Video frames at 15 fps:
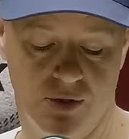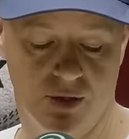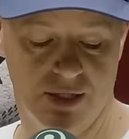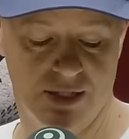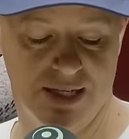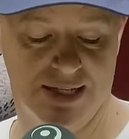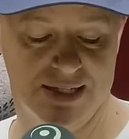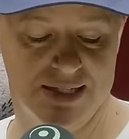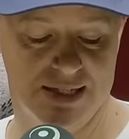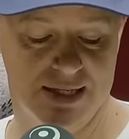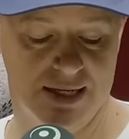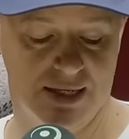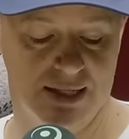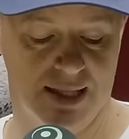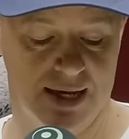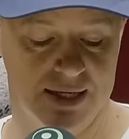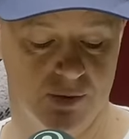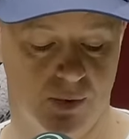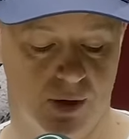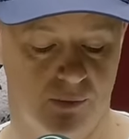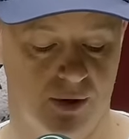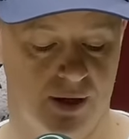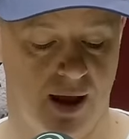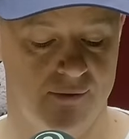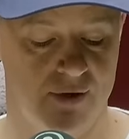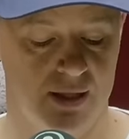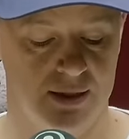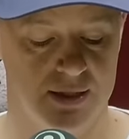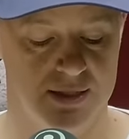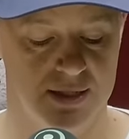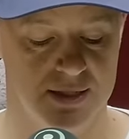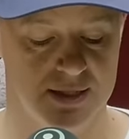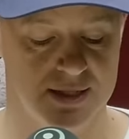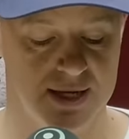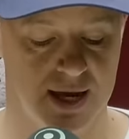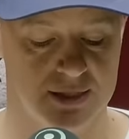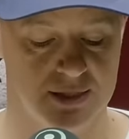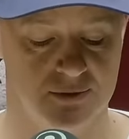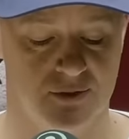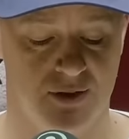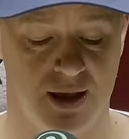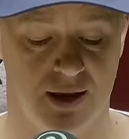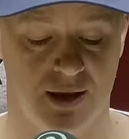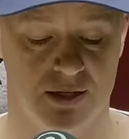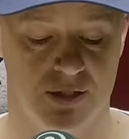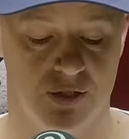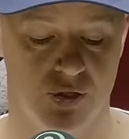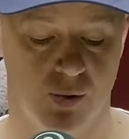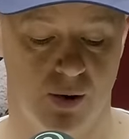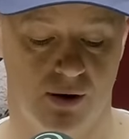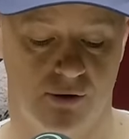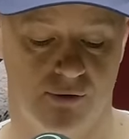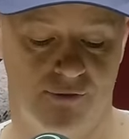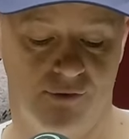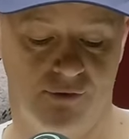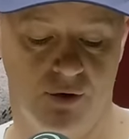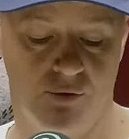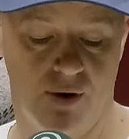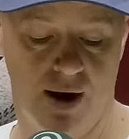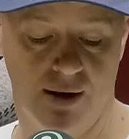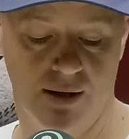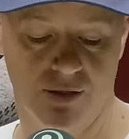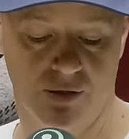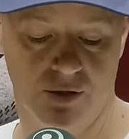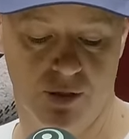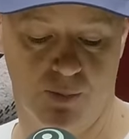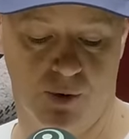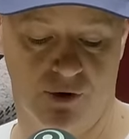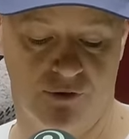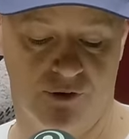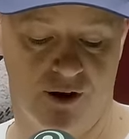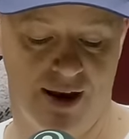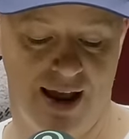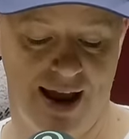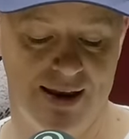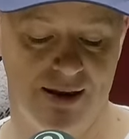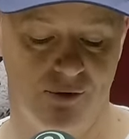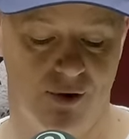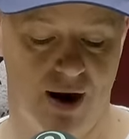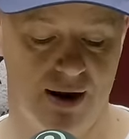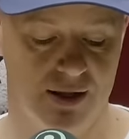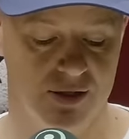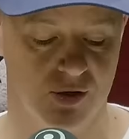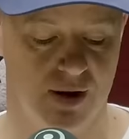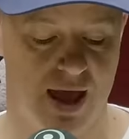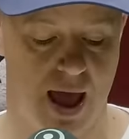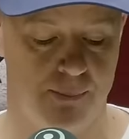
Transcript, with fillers: who's going to succeed. Last week, we gave our listeners the task of getting us two hundred fifty ratings on Spotify and eighty ratings on